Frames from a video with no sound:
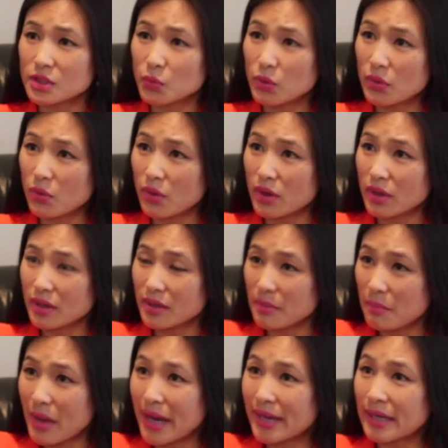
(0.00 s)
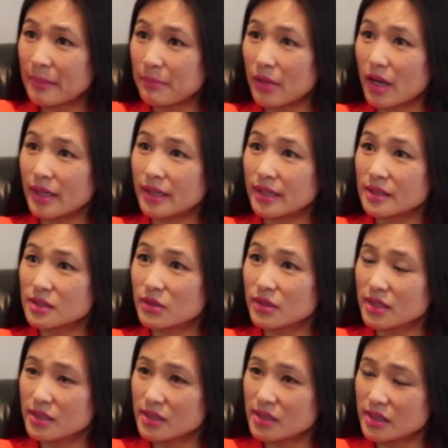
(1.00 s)
So we work mind and body. So
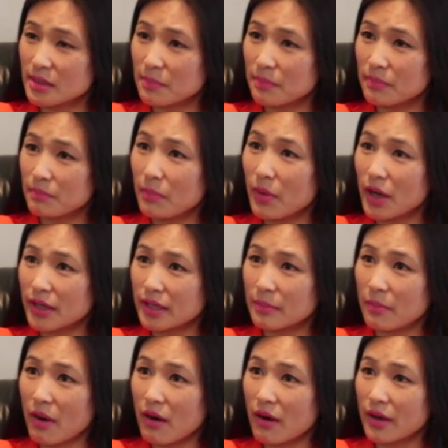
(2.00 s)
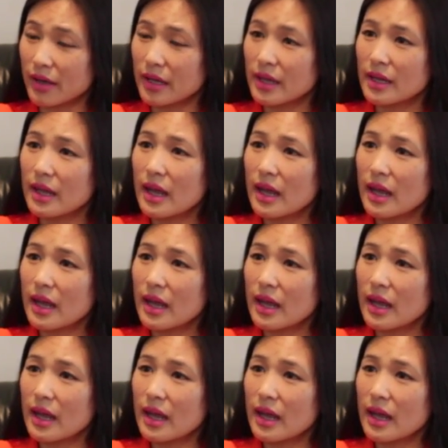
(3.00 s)
this is the body part.